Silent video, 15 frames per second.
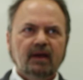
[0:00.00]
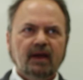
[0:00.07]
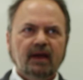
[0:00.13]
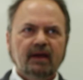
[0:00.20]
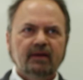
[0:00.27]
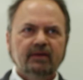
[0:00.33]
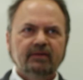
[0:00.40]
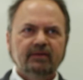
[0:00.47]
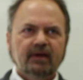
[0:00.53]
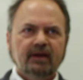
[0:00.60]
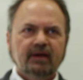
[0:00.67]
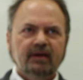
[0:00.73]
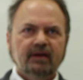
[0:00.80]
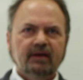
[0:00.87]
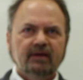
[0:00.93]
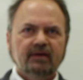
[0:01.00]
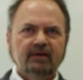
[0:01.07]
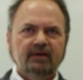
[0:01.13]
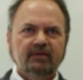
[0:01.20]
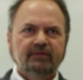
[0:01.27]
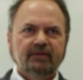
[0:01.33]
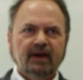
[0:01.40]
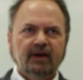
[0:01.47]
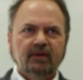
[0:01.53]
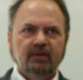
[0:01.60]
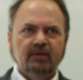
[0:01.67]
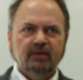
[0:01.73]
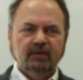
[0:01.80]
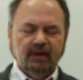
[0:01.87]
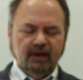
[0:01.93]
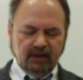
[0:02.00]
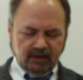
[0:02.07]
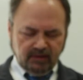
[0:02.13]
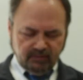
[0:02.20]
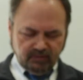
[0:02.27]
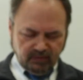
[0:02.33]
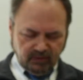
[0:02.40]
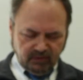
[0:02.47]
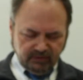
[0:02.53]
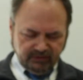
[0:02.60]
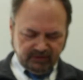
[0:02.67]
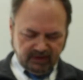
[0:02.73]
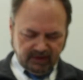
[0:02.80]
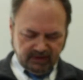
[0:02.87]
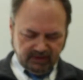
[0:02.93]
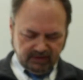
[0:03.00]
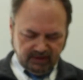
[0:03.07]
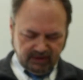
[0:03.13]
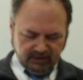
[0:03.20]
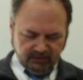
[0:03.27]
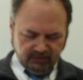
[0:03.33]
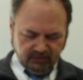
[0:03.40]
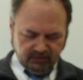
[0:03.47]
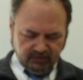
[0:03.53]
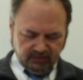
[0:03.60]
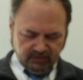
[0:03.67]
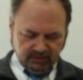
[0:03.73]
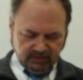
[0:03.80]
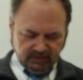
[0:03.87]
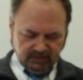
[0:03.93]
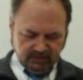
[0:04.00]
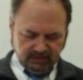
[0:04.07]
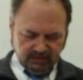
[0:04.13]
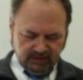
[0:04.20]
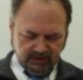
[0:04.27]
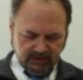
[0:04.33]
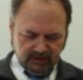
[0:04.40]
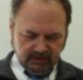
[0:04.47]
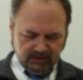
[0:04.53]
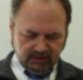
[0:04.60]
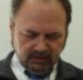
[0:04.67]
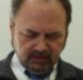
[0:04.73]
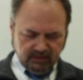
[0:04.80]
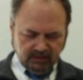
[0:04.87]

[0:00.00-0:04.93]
as a foul and most unnatural deed.